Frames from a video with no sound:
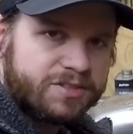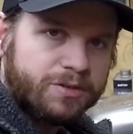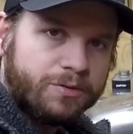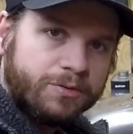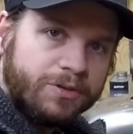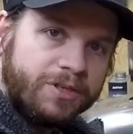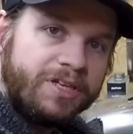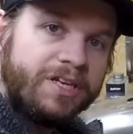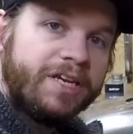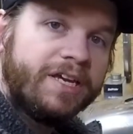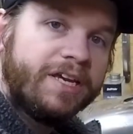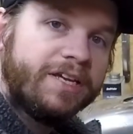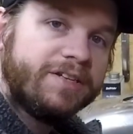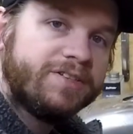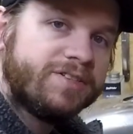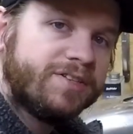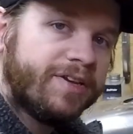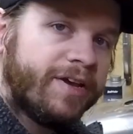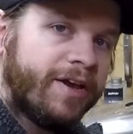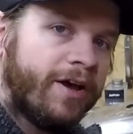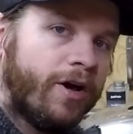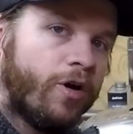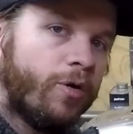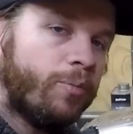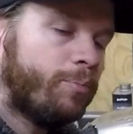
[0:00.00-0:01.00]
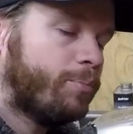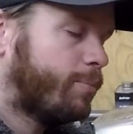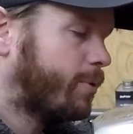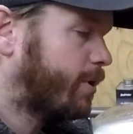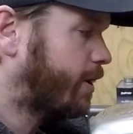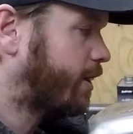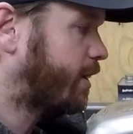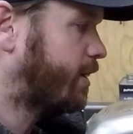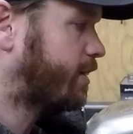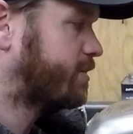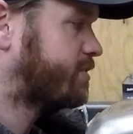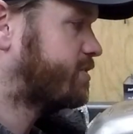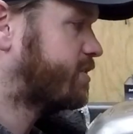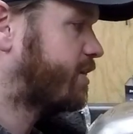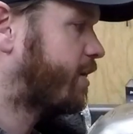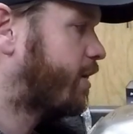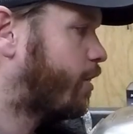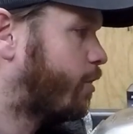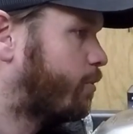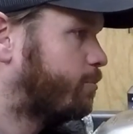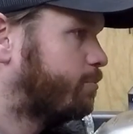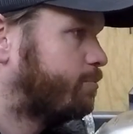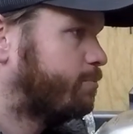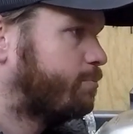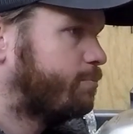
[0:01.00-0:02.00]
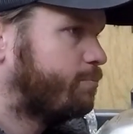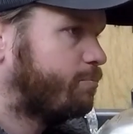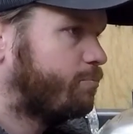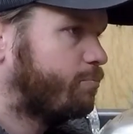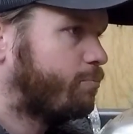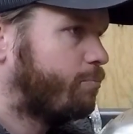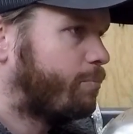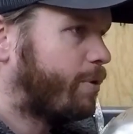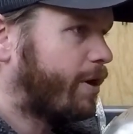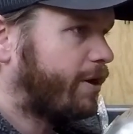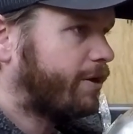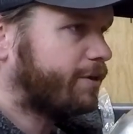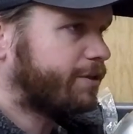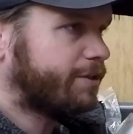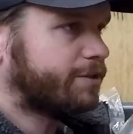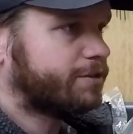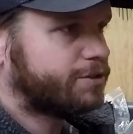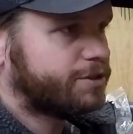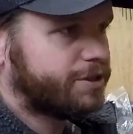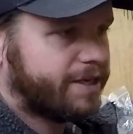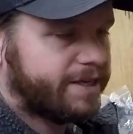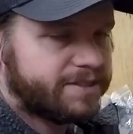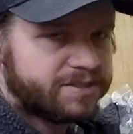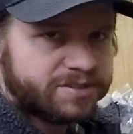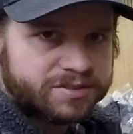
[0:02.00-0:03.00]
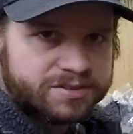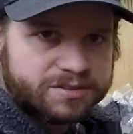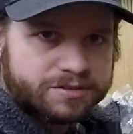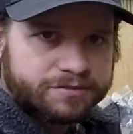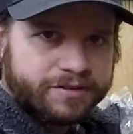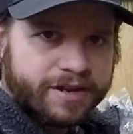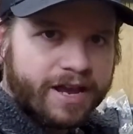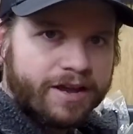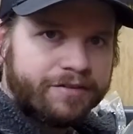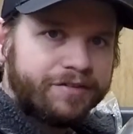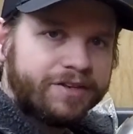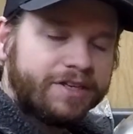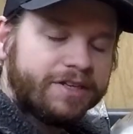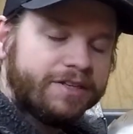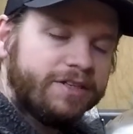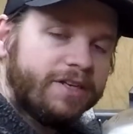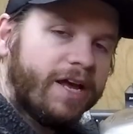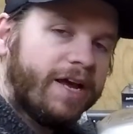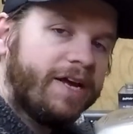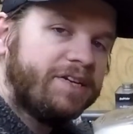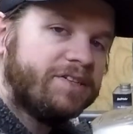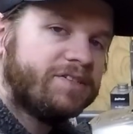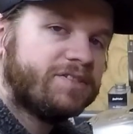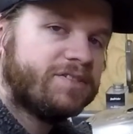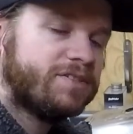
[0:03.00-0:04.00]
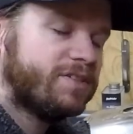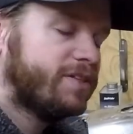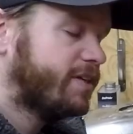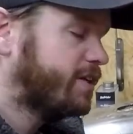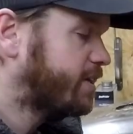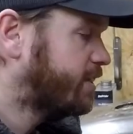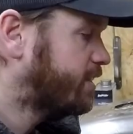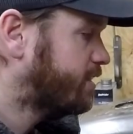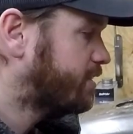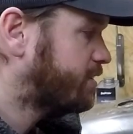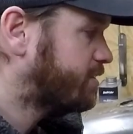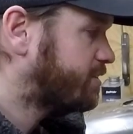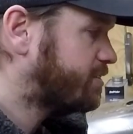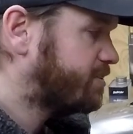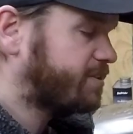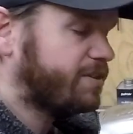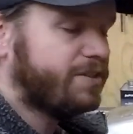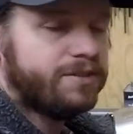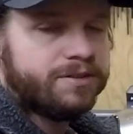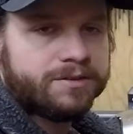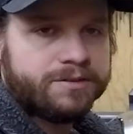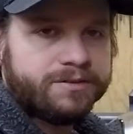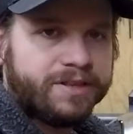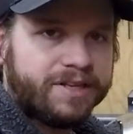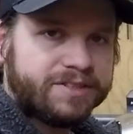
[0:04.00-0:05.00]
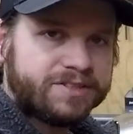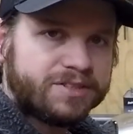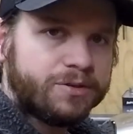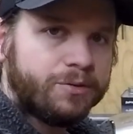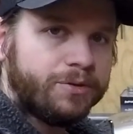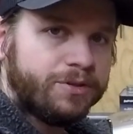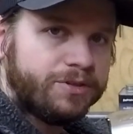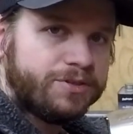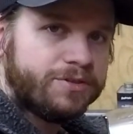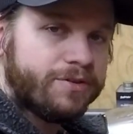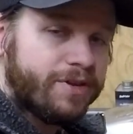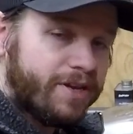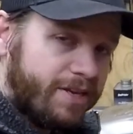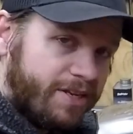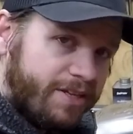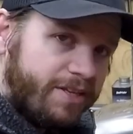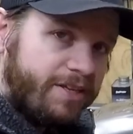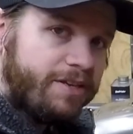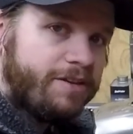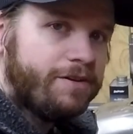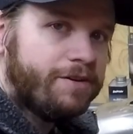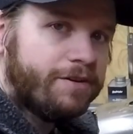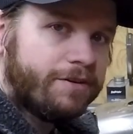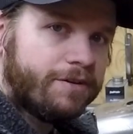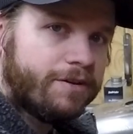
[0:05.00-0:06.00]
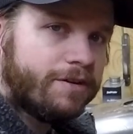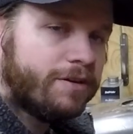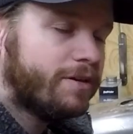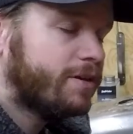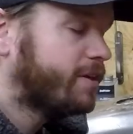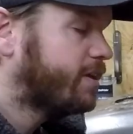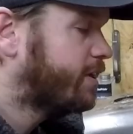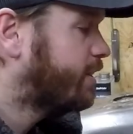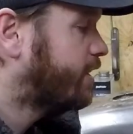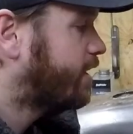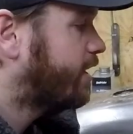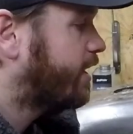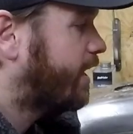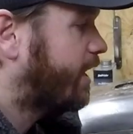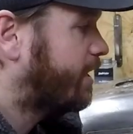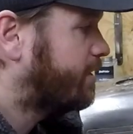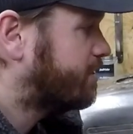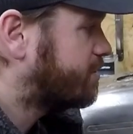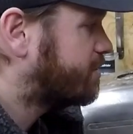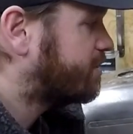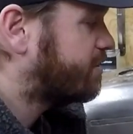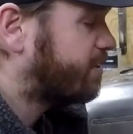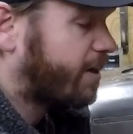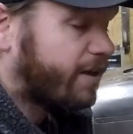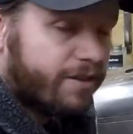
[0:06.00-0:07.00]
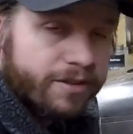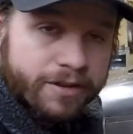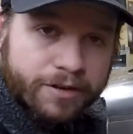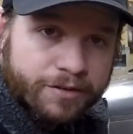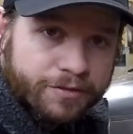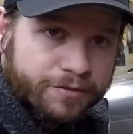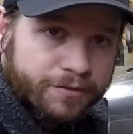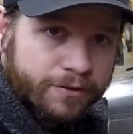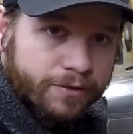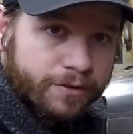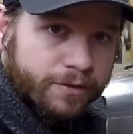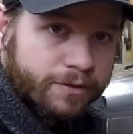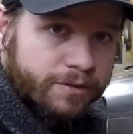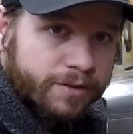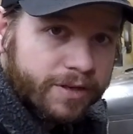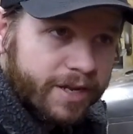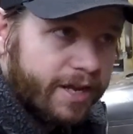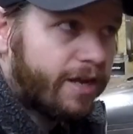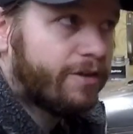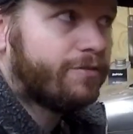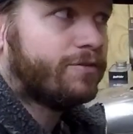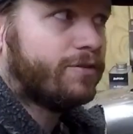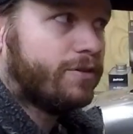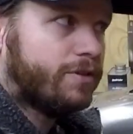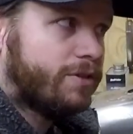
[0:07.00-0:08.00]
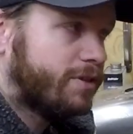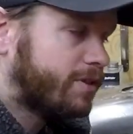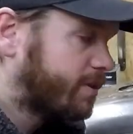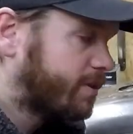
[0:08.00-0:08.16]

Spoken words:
own kit to help better your chances of having a nice sealer that's going to adhere and stay there forever.